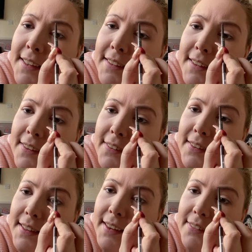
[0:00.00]
So
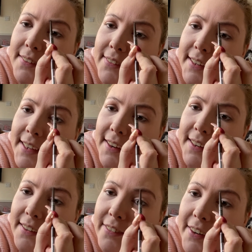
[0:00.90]
that was really
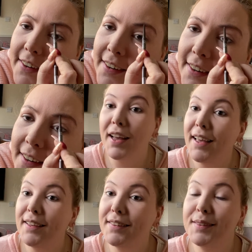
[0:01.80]
kind of her. I
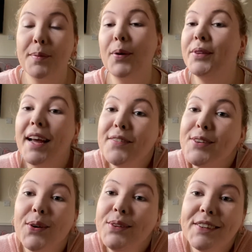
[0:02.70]
suppose I have to
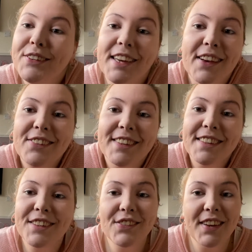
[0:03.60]
go and do it now, Jill,
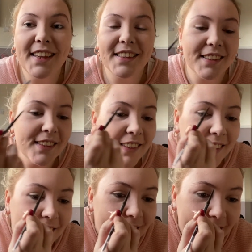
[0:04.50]
don't I?
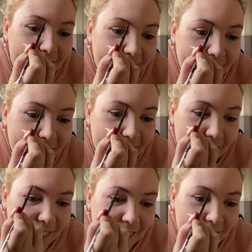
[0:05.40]

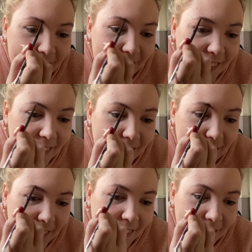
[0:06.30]
So
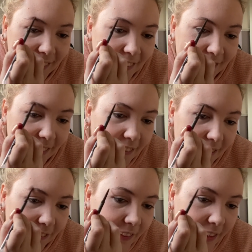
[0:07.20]
I'm just
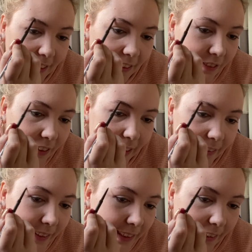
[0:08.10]
filling in
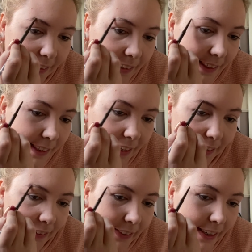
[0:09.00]
very lightly
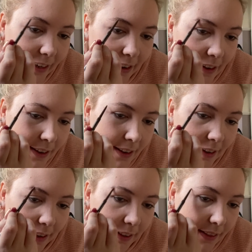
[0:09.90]
anywhere
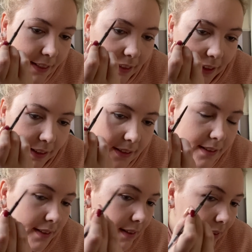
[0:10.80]

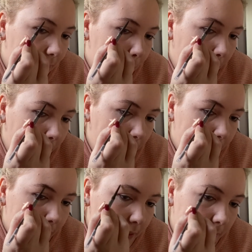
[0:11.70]
that's
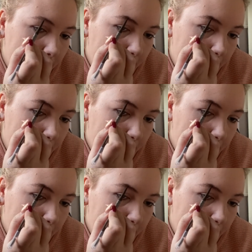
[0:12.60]
sparse.